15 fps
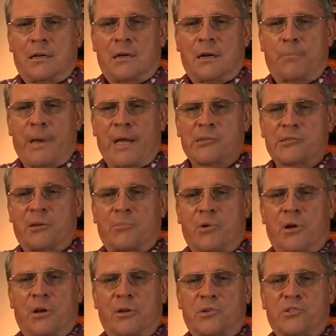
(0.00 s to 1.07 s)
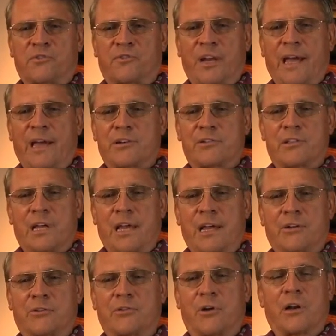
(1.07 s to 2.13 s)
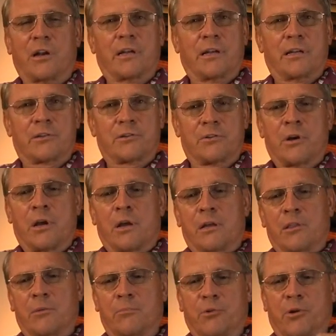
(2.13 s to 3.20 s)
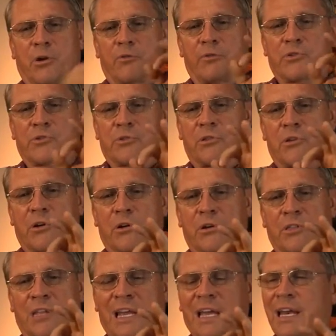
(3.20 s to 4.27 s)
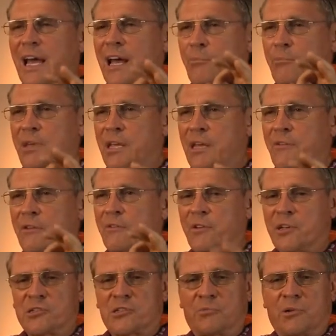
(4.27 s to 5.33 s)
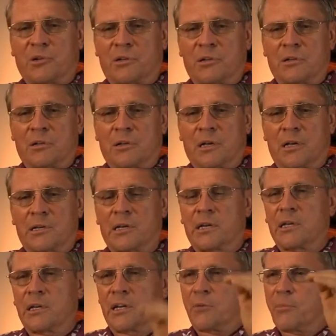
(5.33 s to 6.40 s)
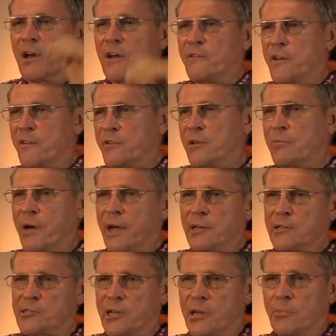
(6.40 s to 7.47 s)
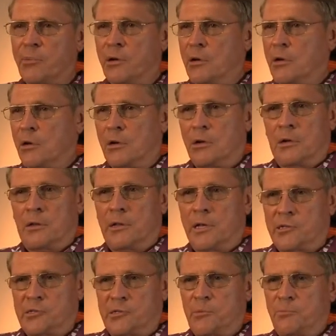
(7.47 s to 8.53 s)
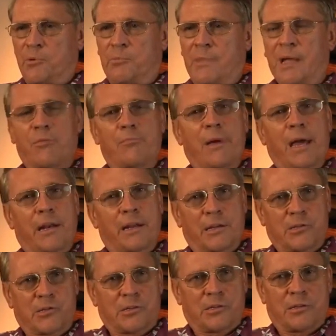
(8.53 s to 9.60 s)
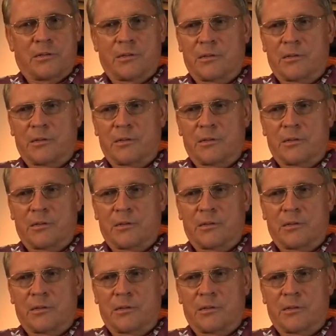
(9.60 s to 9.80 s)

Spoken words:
A basketball looks flat to the ant crawling it to. The curvature of the earth cannot be even visible until you get about 50 miles up. That's simple mathematics.